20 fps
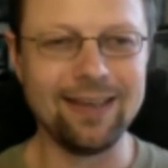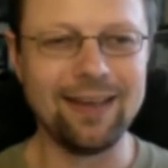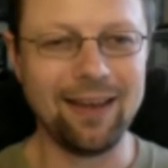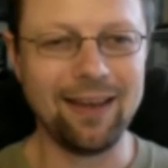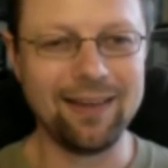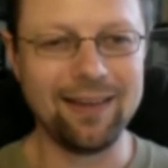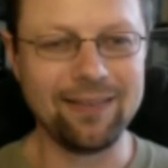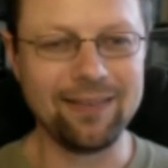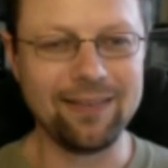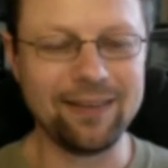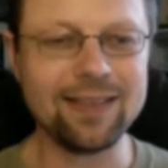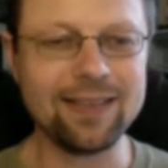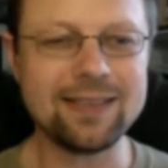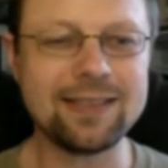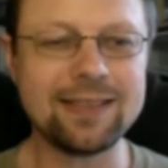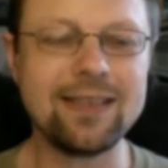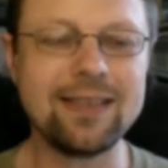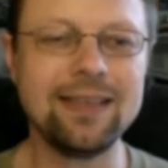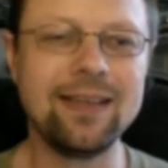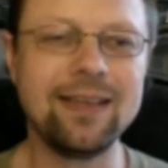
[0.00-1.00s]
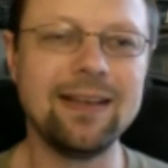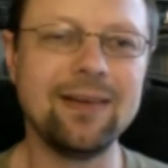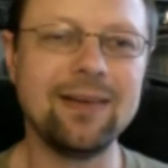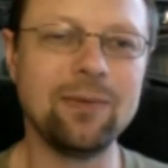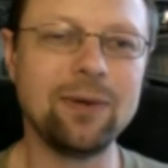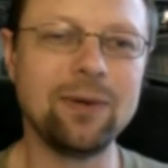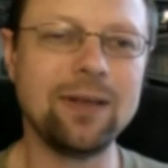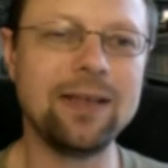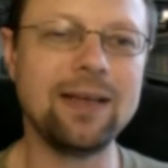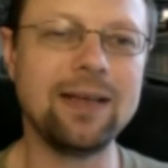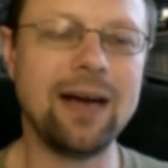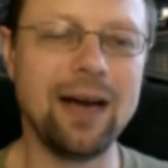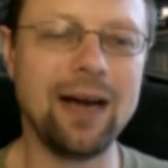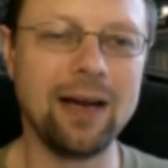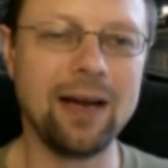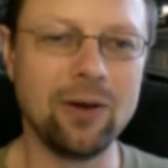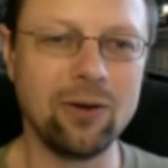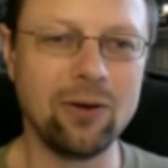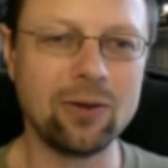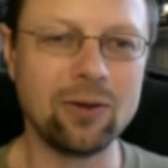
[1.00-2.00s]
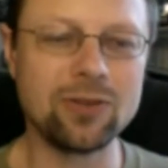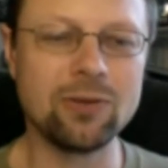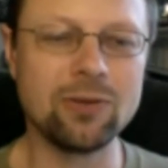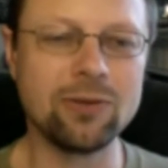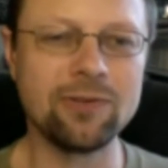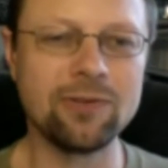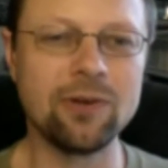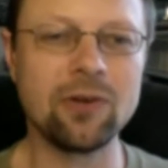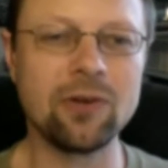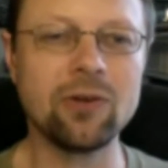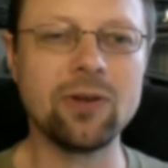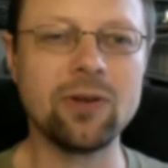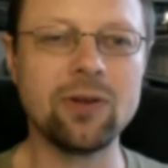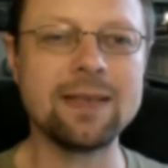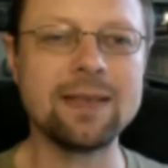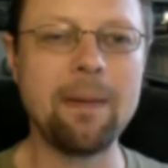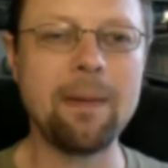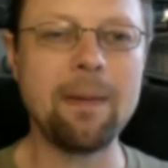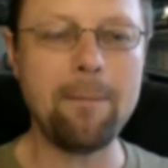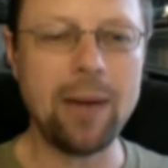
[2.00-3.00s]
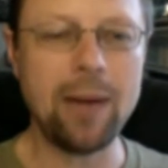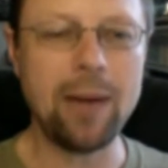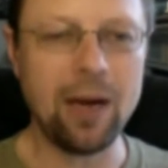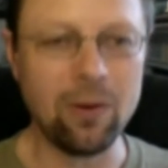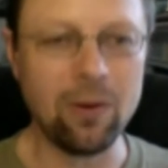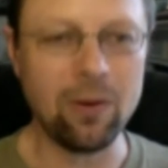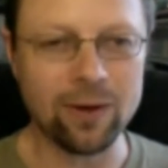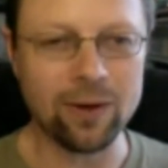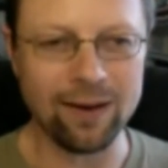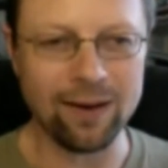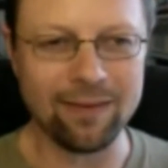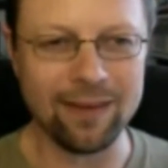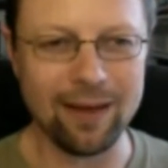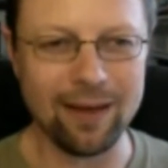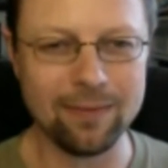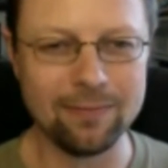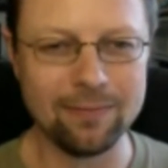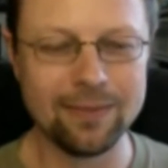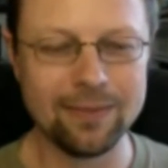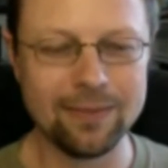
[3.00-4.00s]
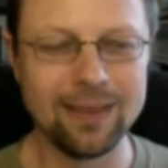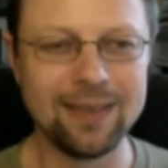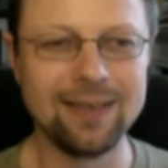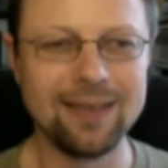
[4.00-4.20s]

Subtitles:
And that's what I also refer to as empowering them,